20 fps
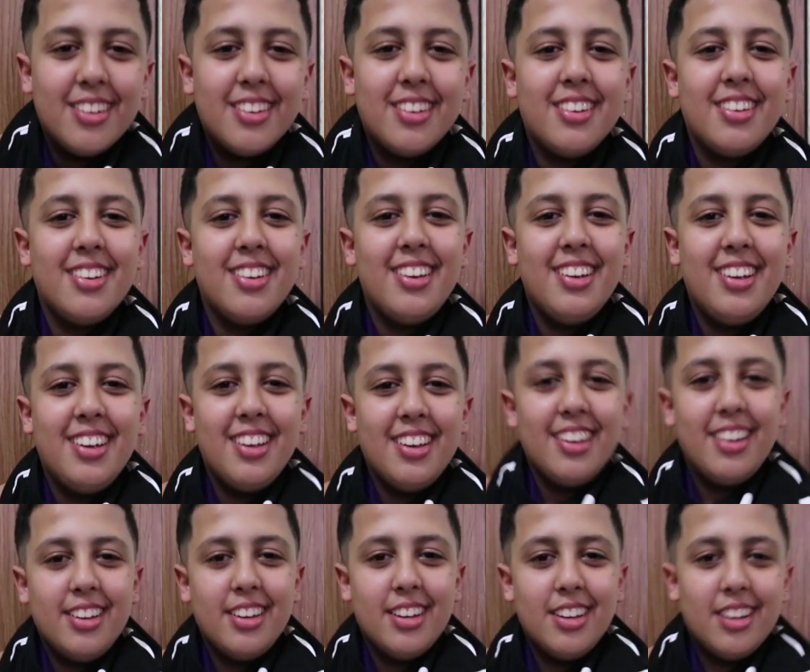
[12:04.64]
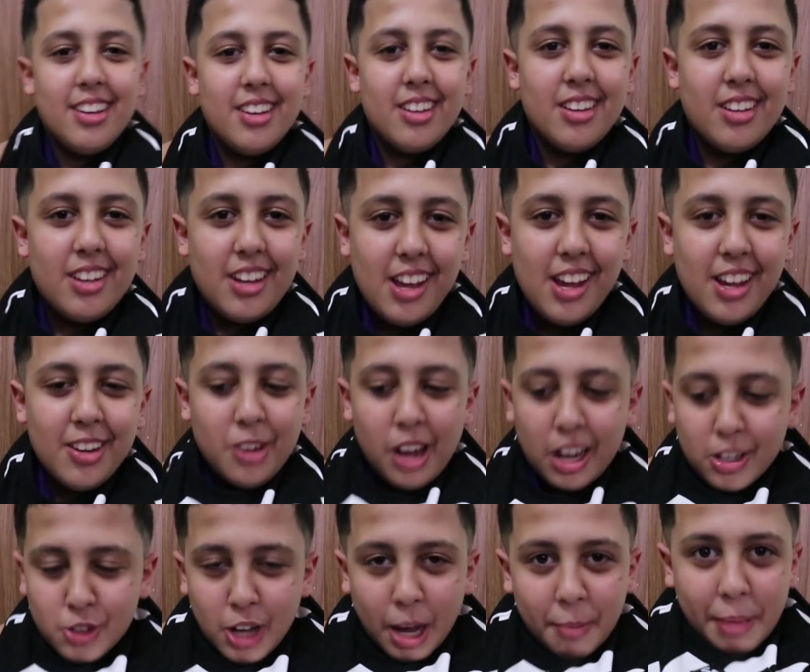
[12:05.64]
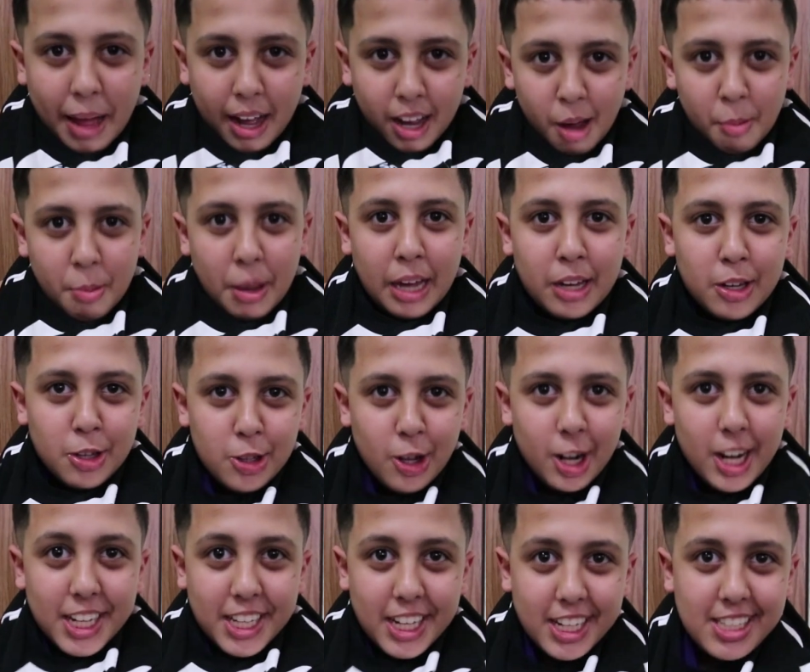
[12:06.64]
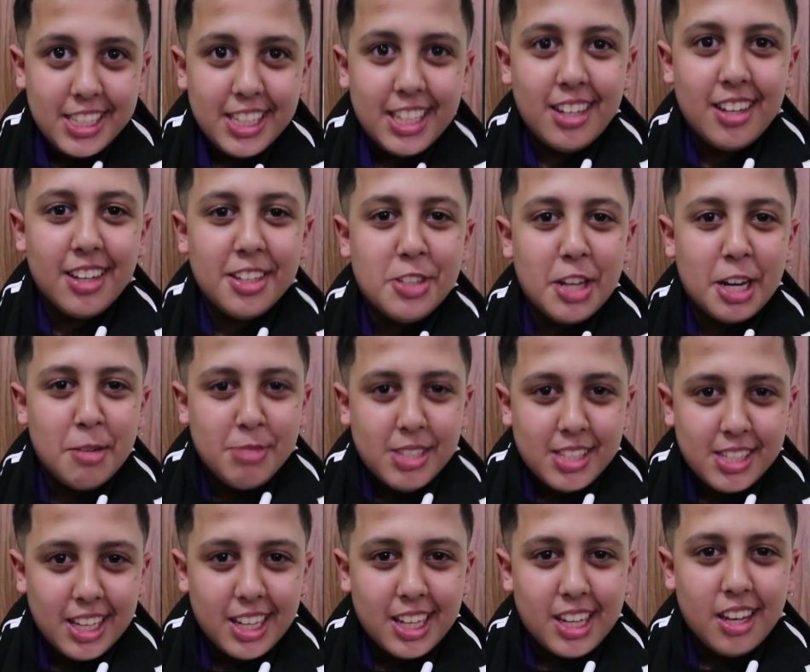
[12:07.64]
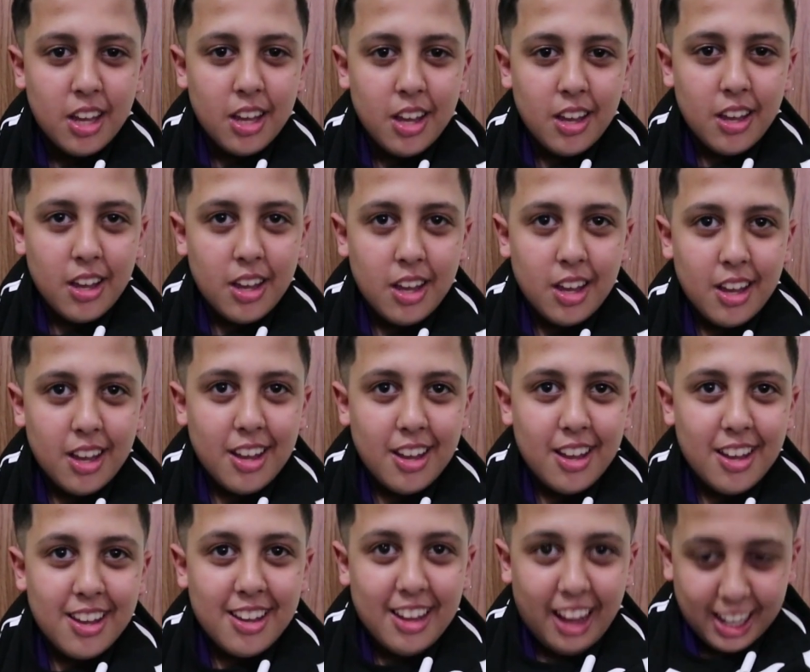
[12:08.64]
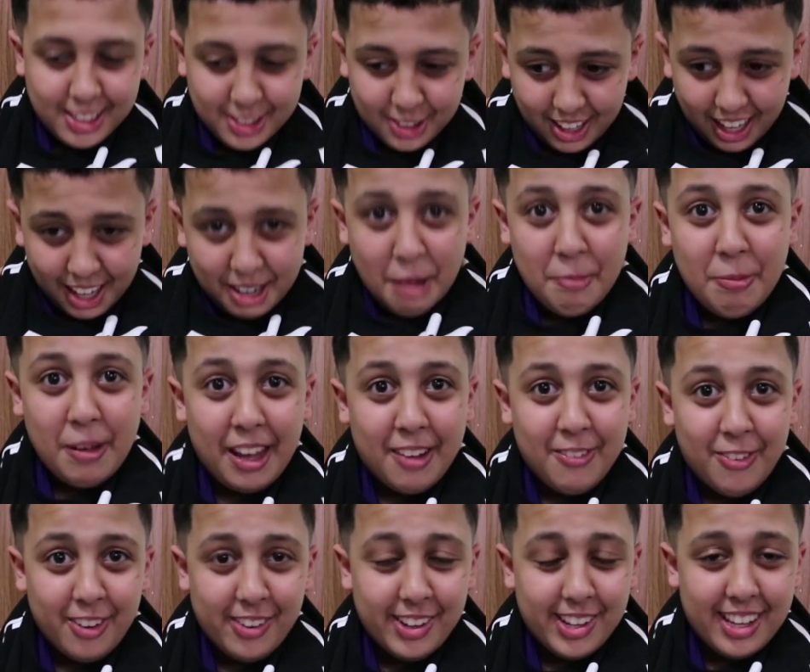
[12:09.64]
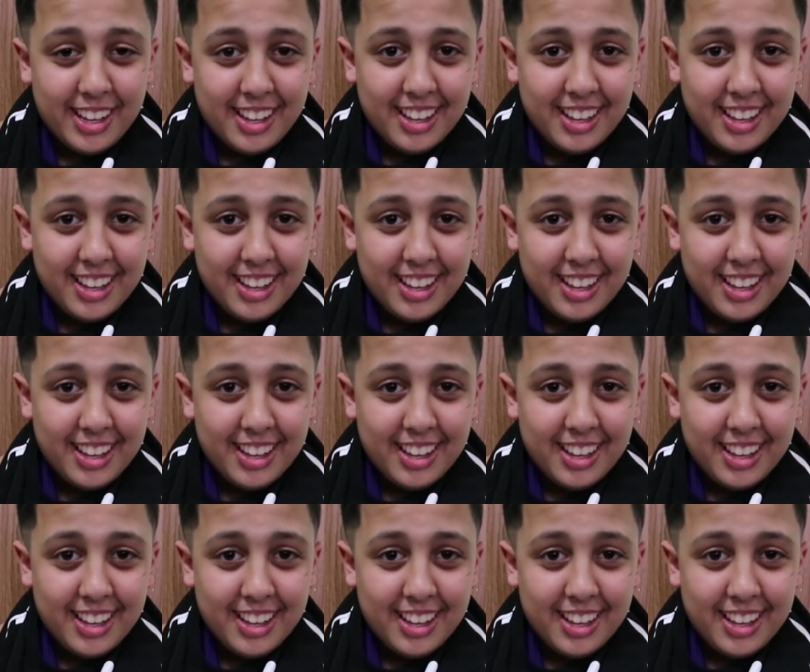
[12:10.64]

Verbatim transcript: do you mean put you in the music video? Hey, you guys dropped that cupcake. You thought I didn't see it? Try to be slick? What? I saw that cupcake fall.